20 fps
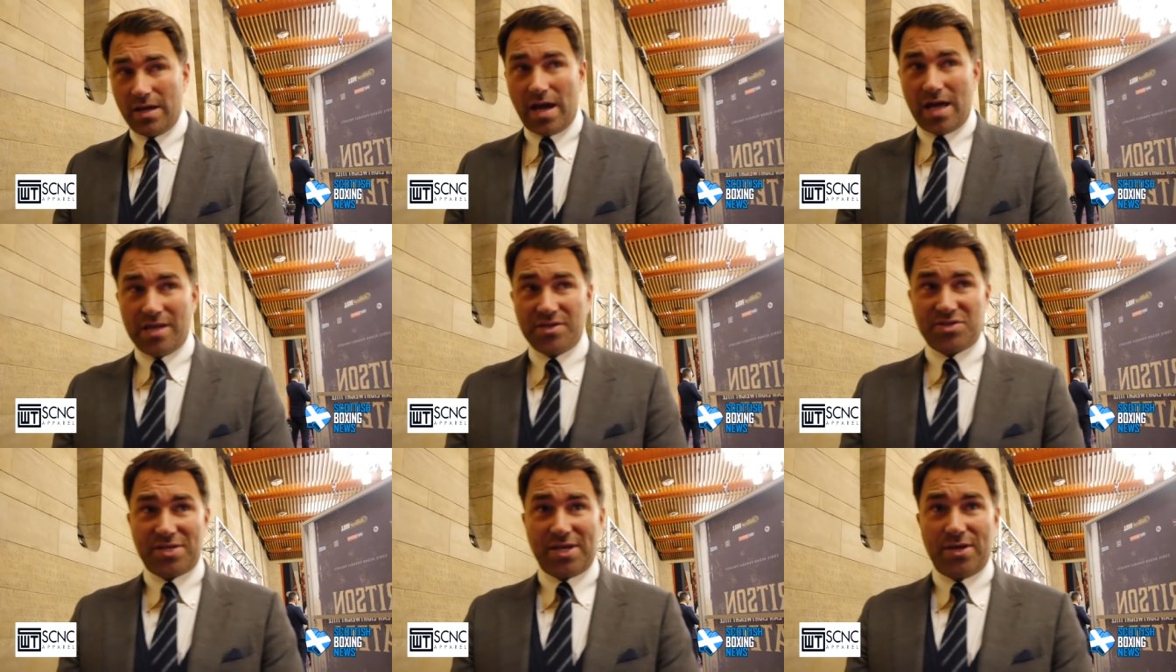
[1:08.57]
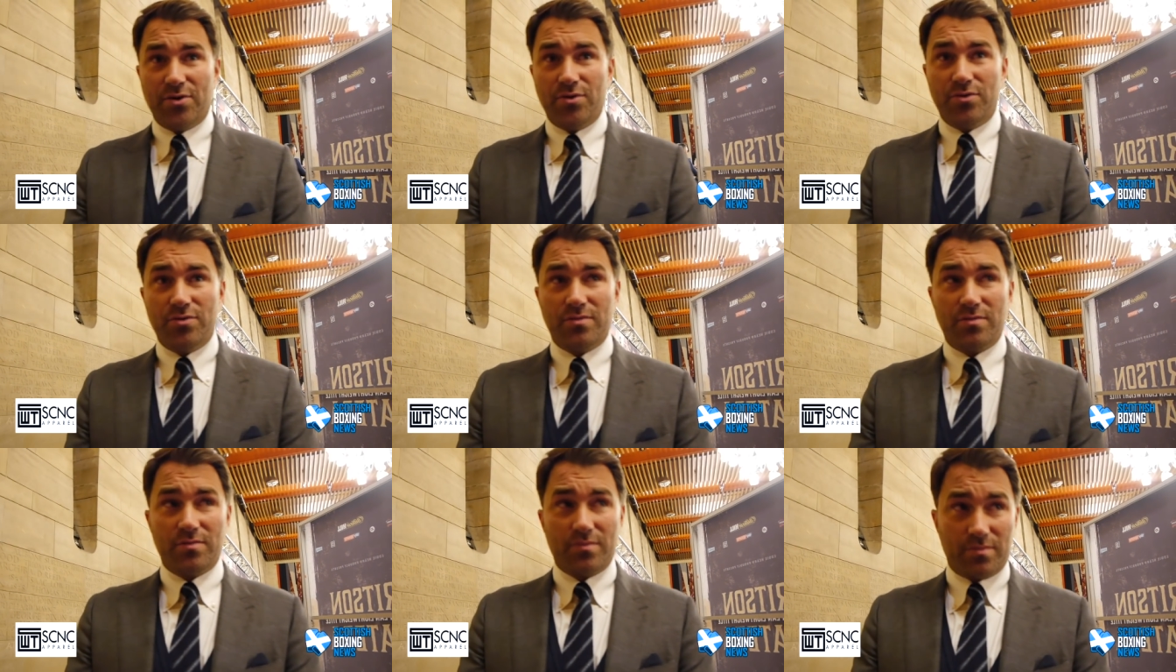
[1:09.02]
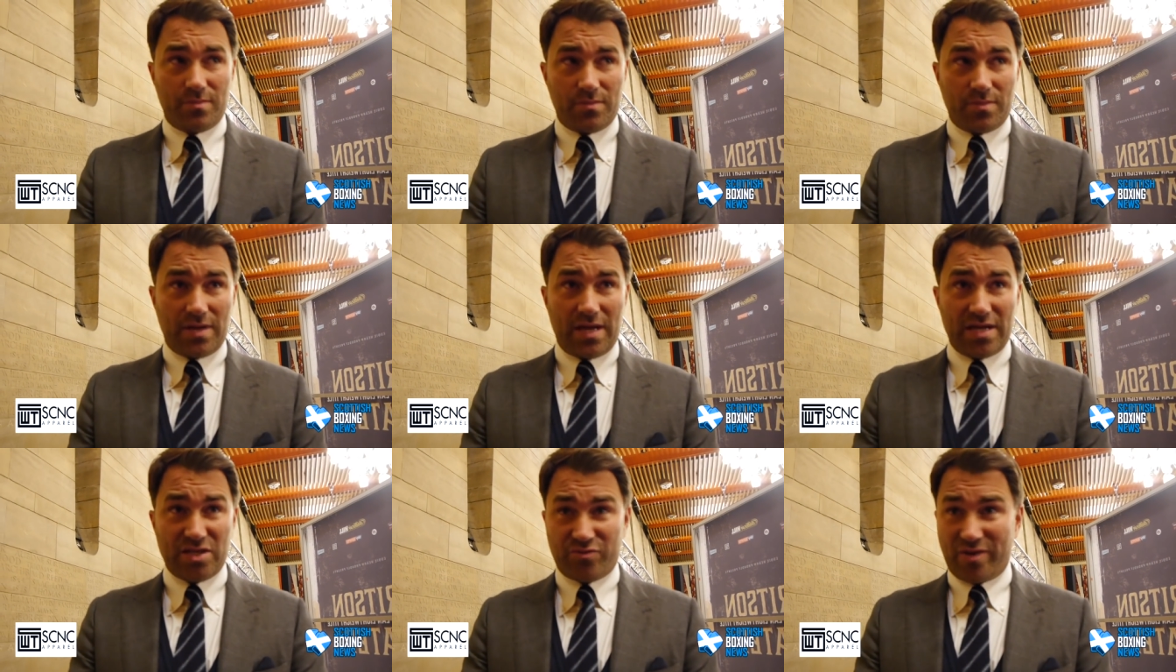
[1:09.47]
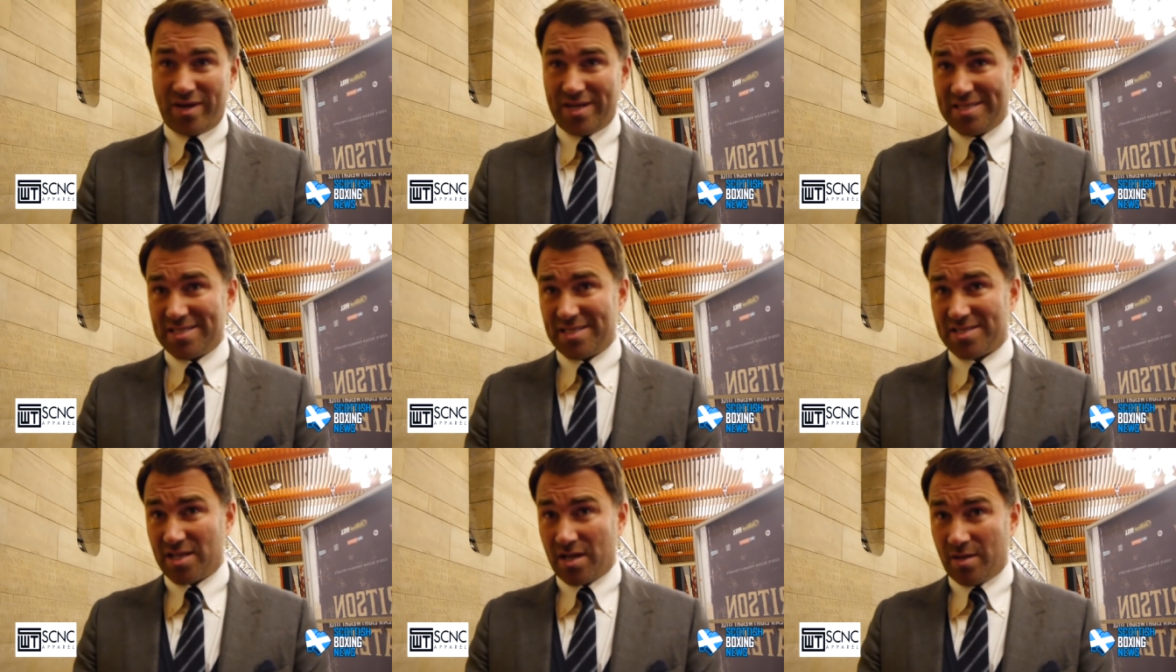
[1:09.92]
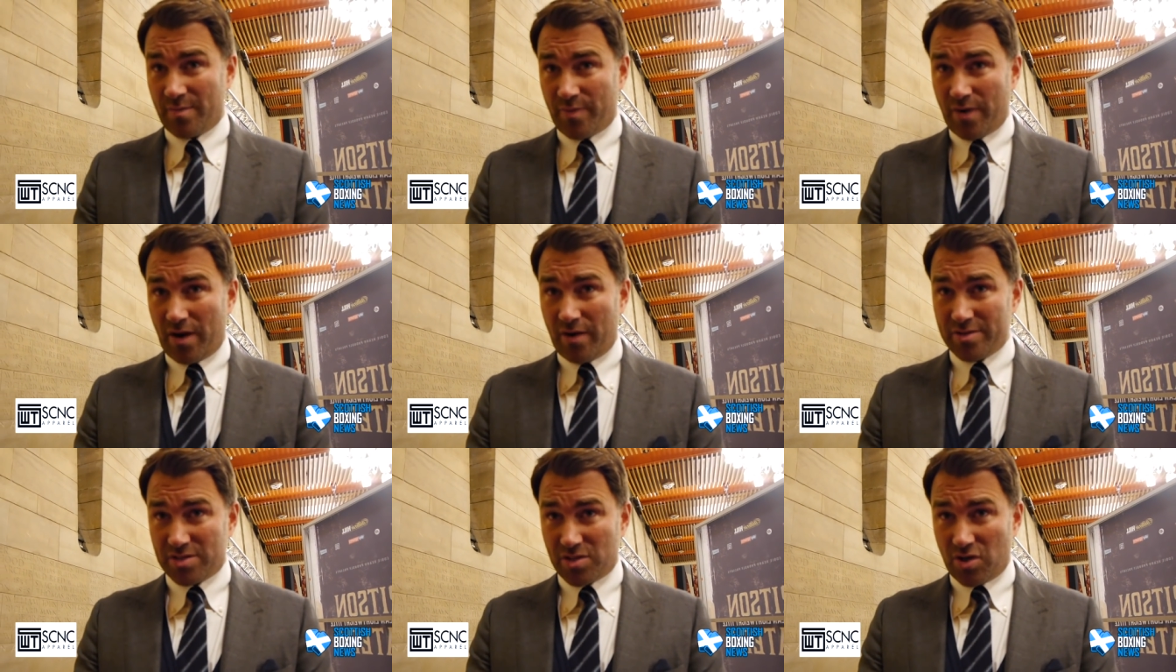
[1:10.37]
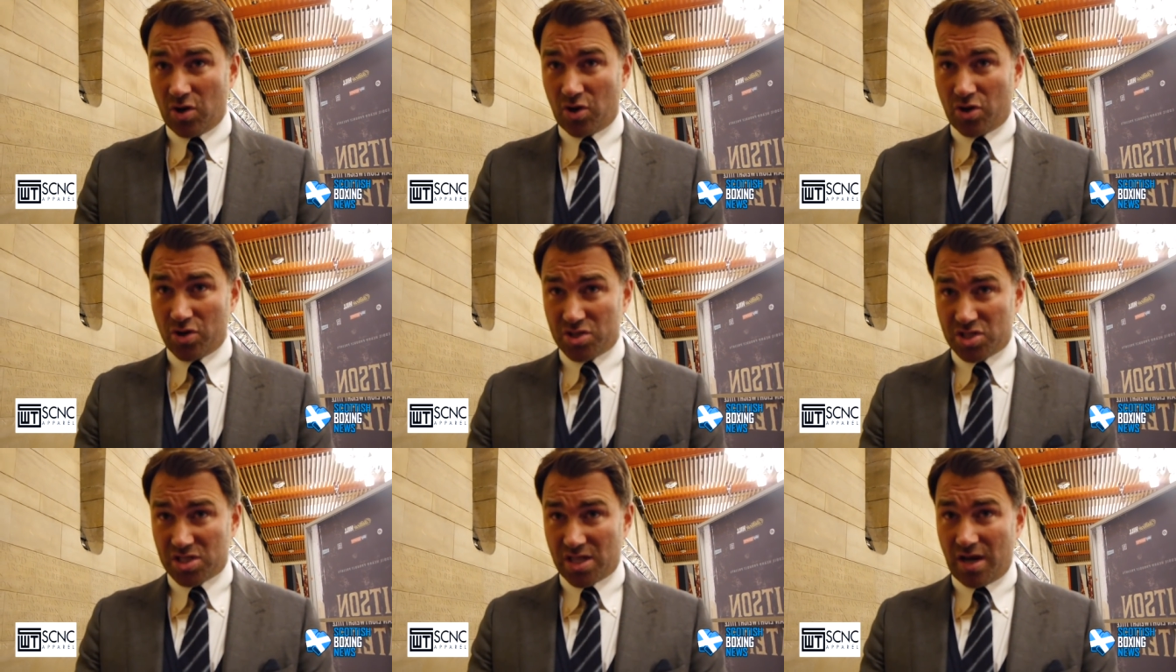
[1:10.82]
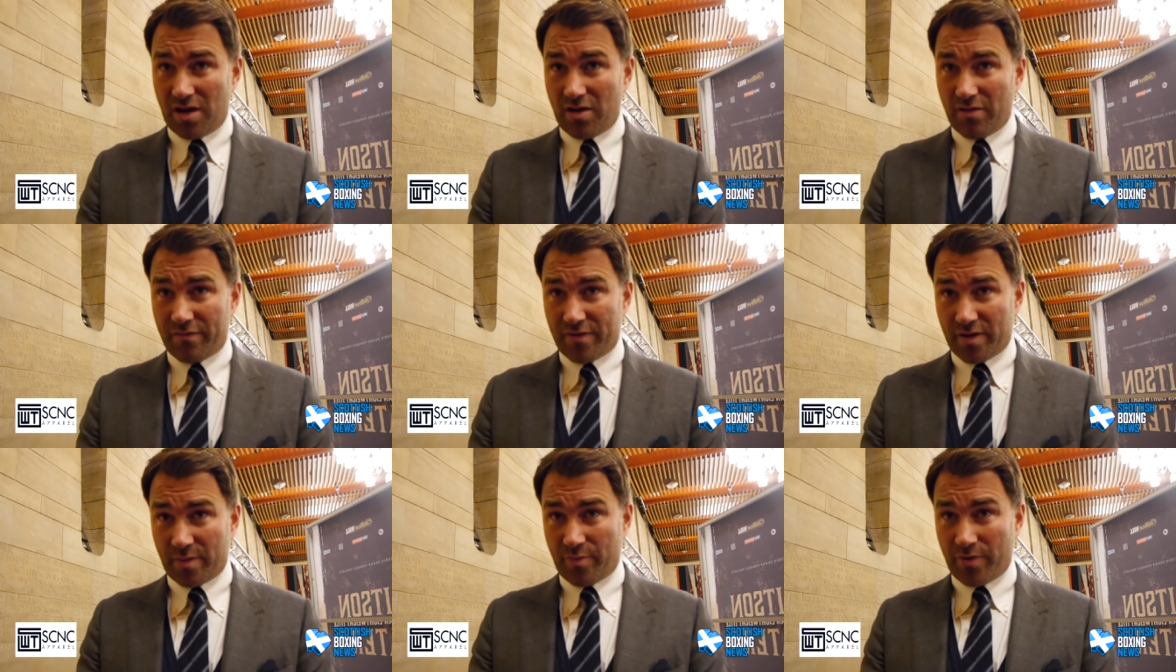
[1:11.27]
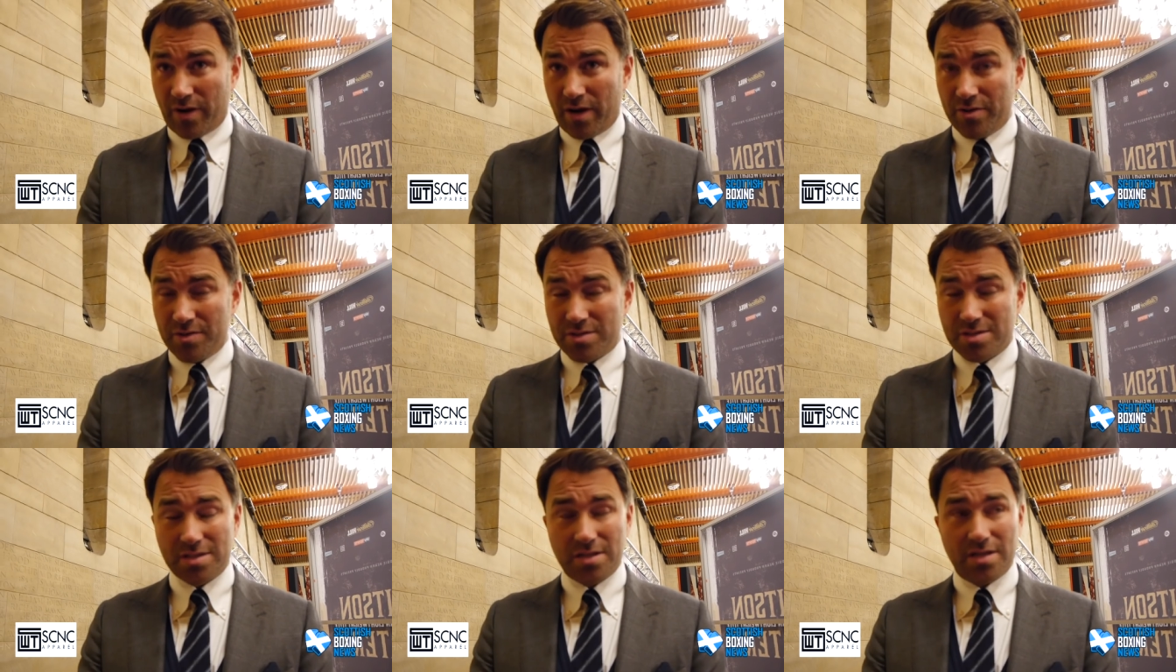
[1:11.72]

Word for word: and two, he's ready to turn pro. He's got a good style for the pros.